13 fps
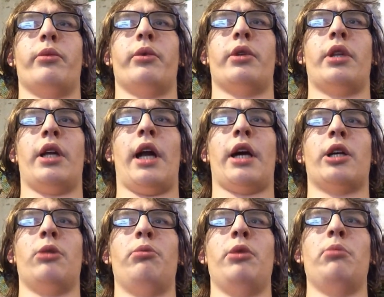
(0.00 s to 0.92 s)
that I
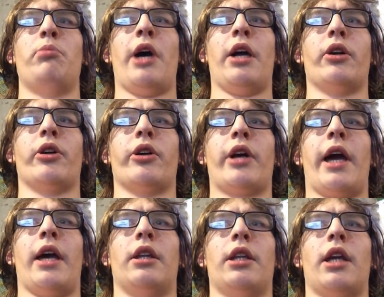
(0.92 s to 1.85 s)
could be better,
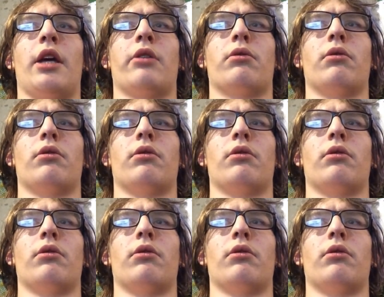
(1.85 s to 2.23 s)
and that